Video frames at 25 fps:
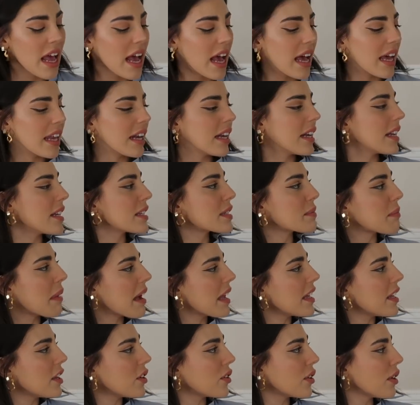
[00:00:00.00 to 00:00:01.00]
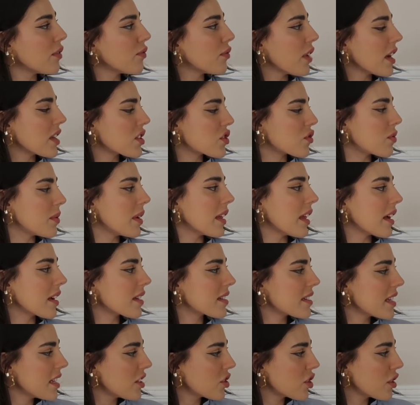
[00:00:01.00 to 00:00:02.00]
And it is My Year of Rest and
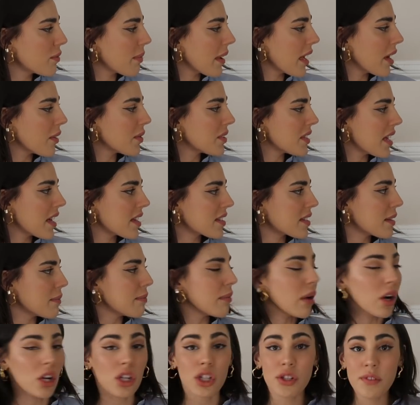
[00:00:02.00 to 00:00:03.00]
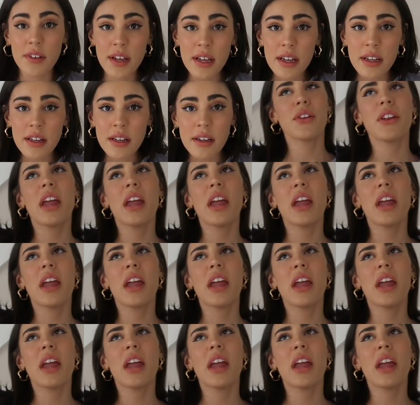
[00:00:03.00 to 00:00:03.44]
Relaxation by Ottessa Moshfegh.